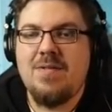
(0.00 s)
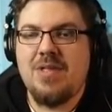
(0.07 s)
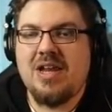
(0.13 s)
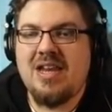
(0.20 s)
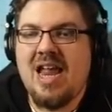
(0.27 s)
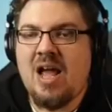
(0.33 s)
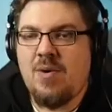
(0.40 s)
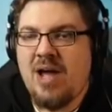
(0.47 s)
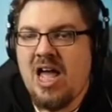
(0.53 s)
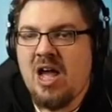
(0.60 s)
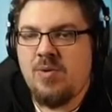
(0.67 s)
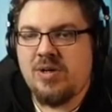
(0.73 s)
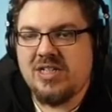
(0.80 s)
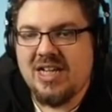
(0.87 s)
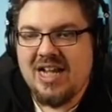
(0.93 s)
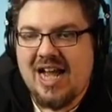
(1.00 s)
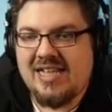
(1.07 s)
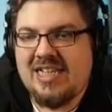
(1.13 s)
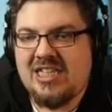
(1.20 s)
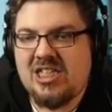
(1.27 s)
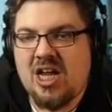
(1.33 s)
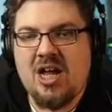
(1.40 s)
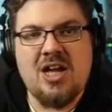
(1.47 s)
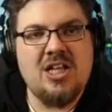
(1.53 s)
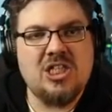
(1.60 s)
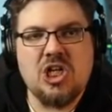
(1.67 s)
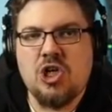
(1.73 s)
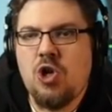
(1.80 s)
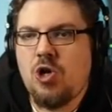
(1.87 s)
and now Harewood as he turns and